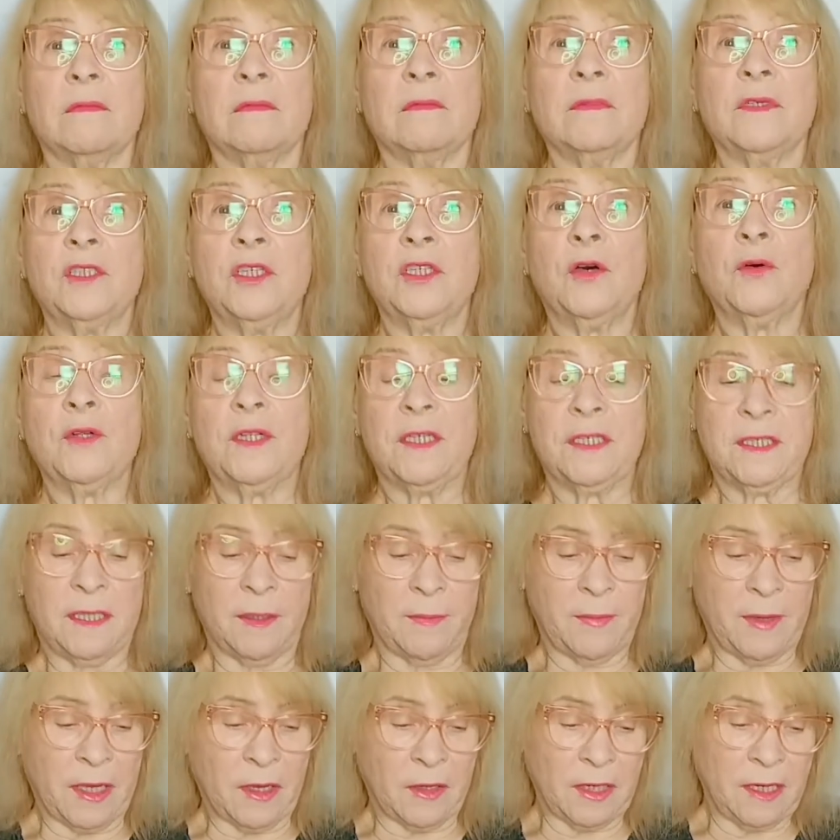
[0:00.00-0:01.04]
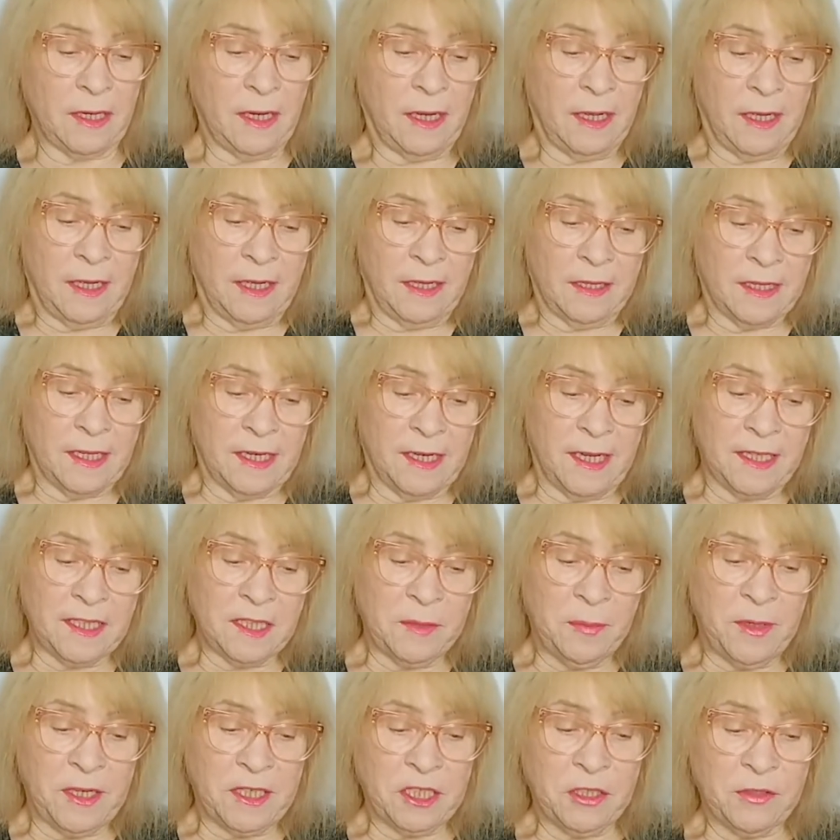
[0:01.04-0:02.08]
told us about it. The next
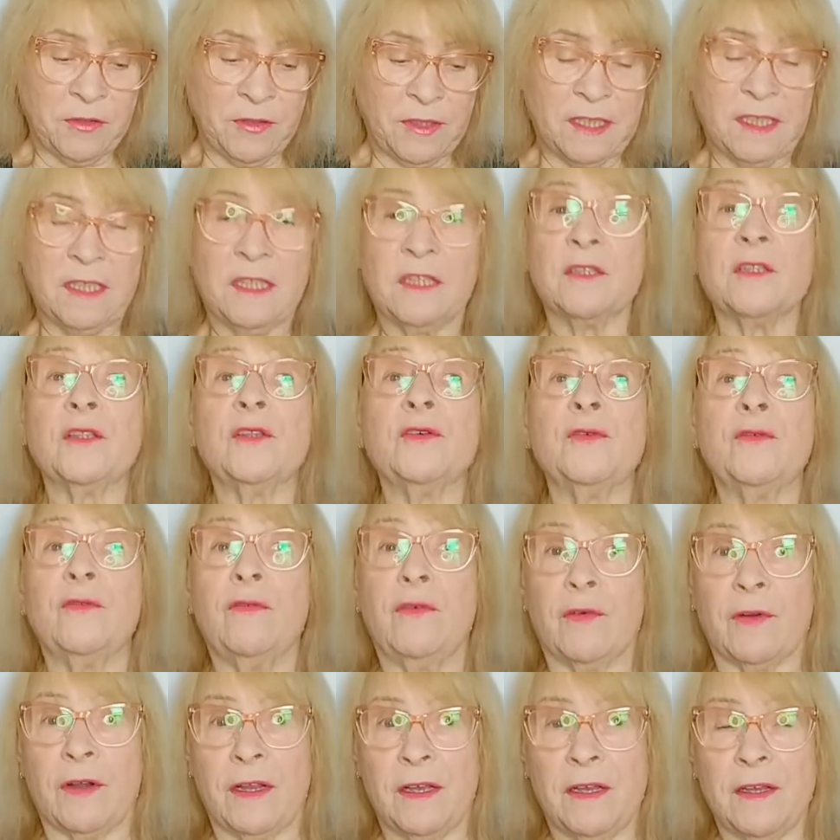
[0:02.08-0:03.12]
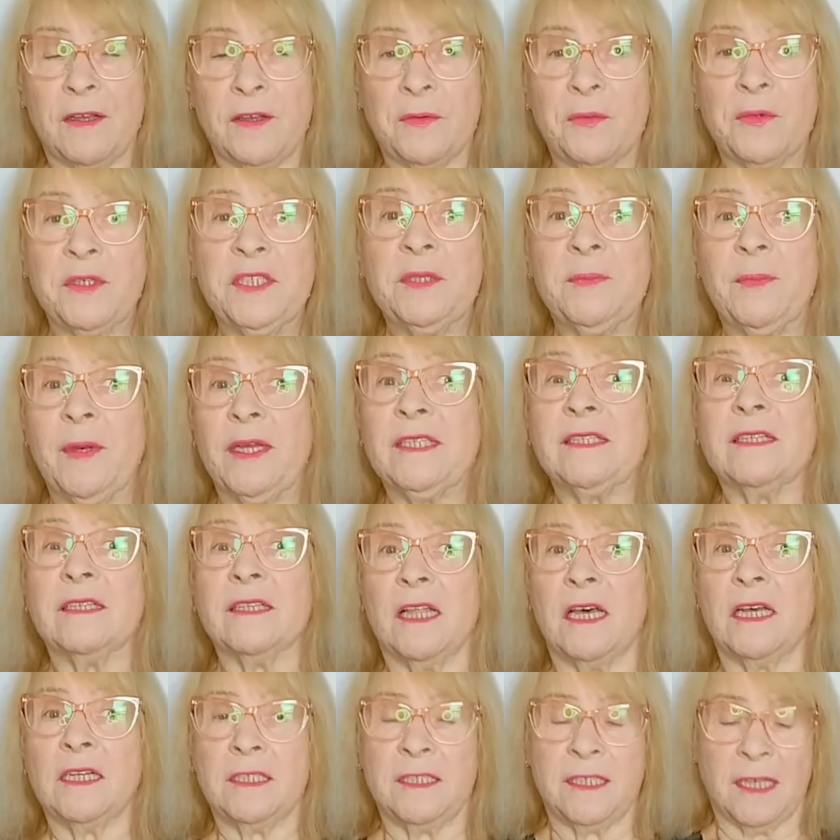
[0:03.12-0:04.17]
picture is the Louvre. We spent a
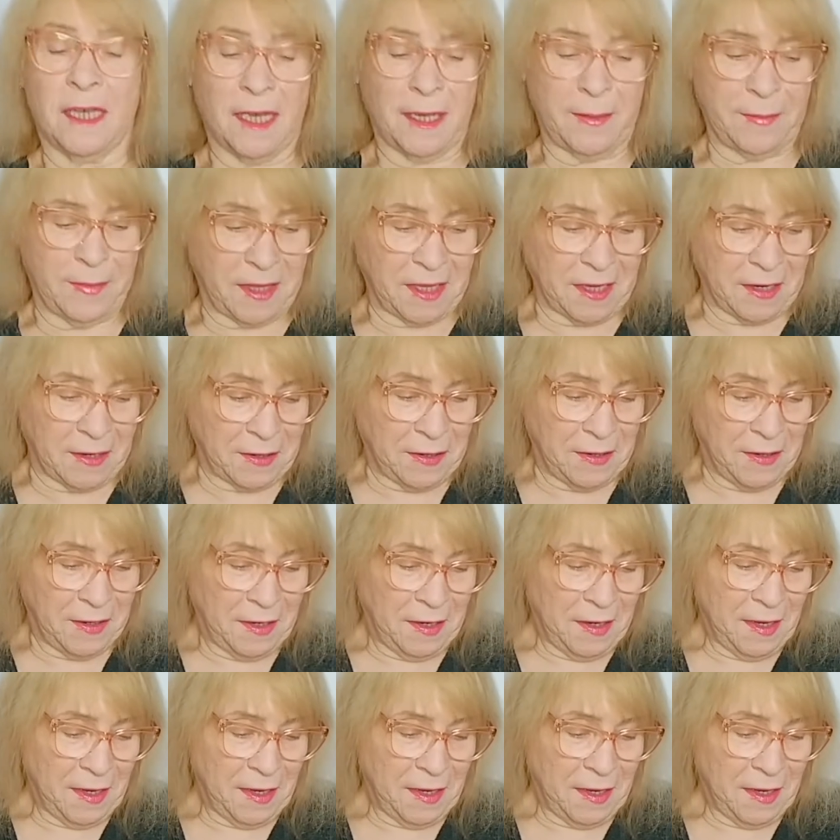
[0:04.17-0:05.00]
lot of time there.